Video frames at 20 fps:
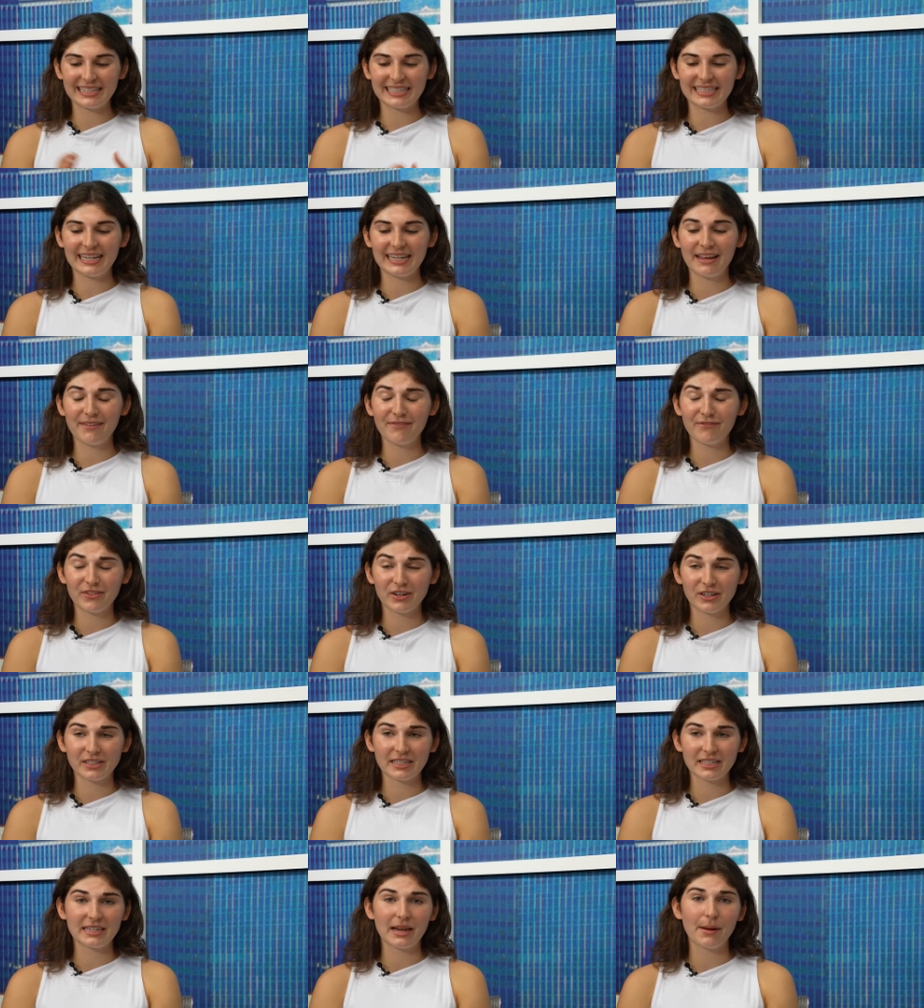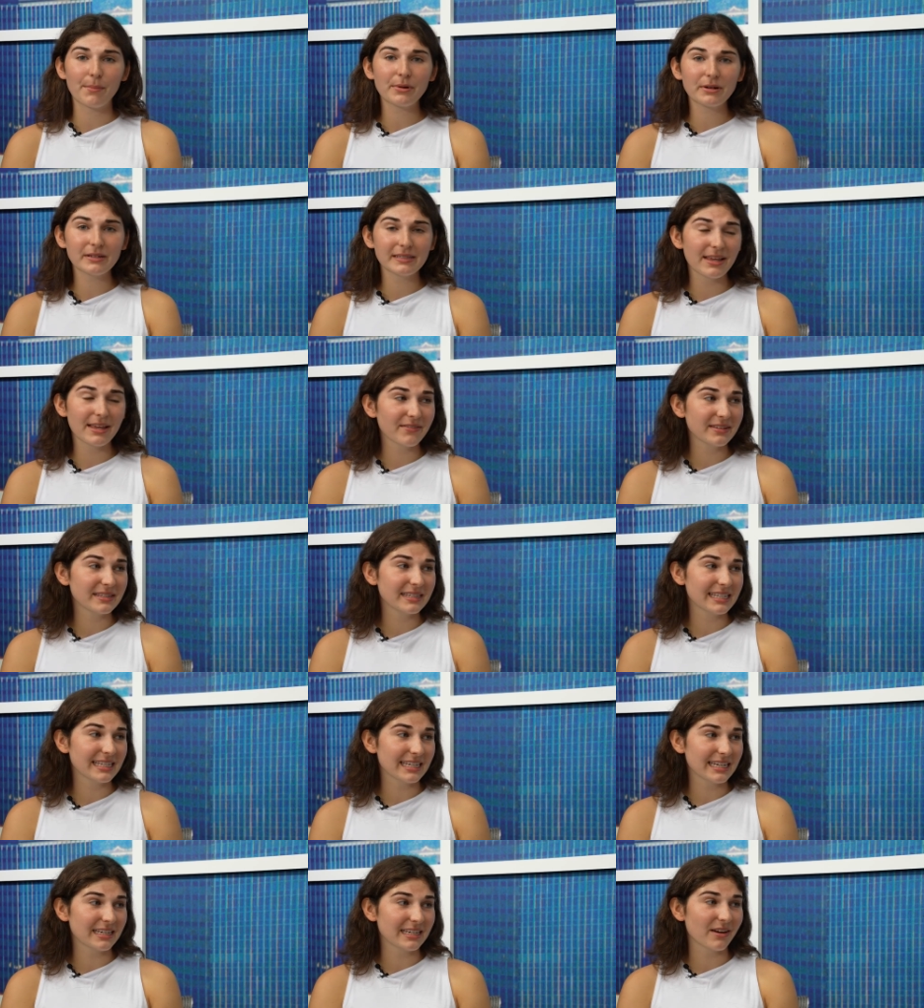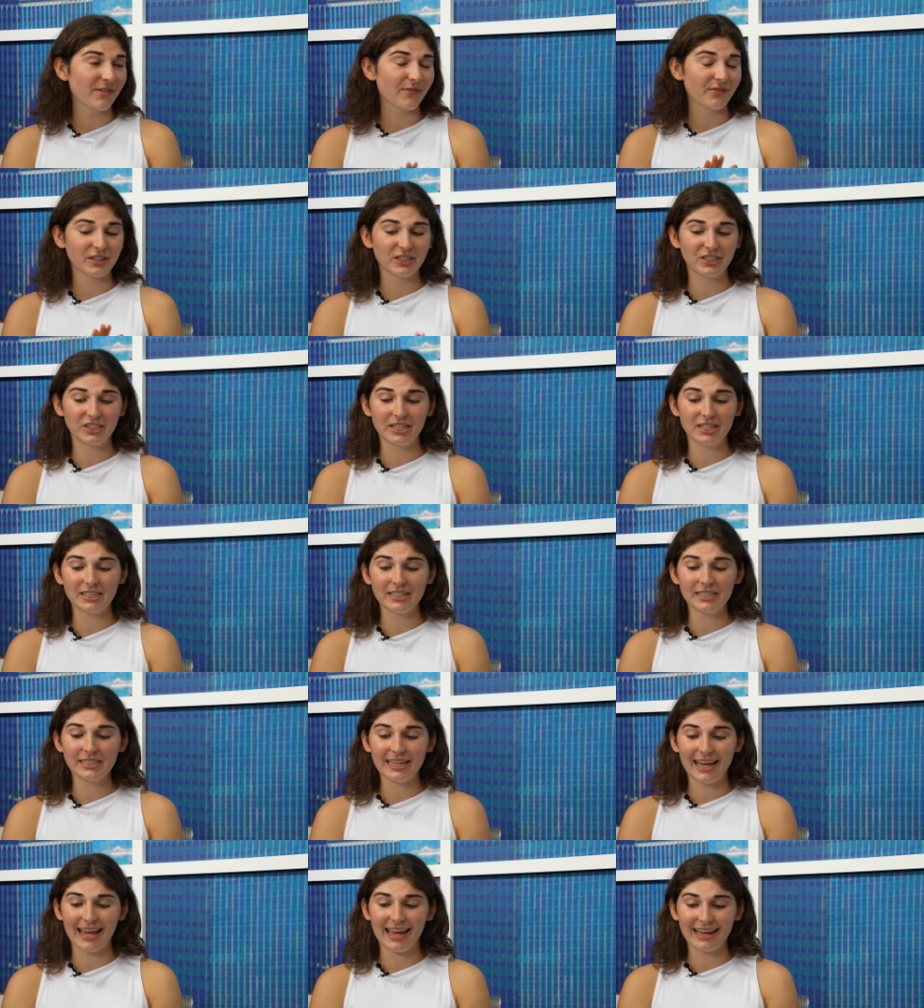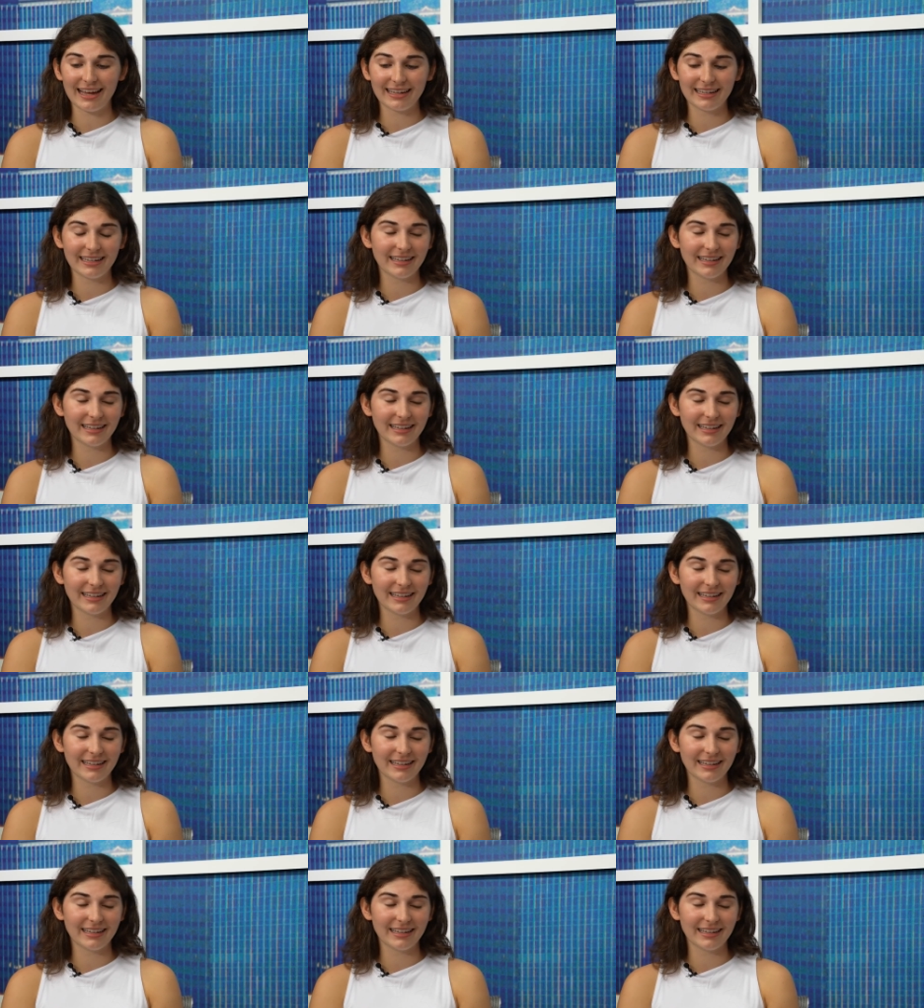tonight versus number 17 Virginia Tech.